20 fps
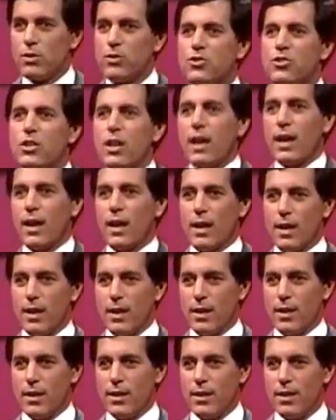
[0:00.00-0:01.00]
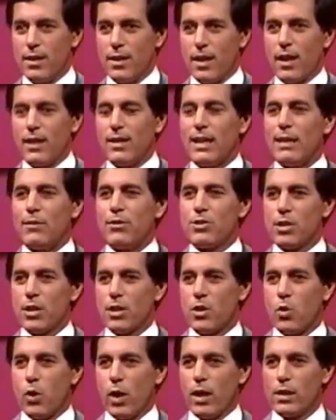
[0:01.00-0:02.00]
you sing. Can you give us a
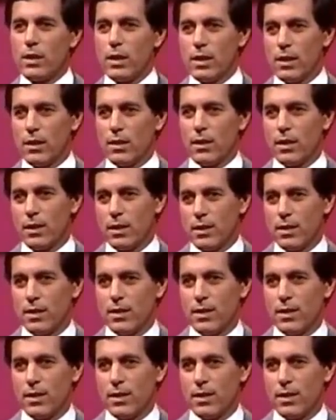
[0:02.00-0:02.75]
quick little... Uh...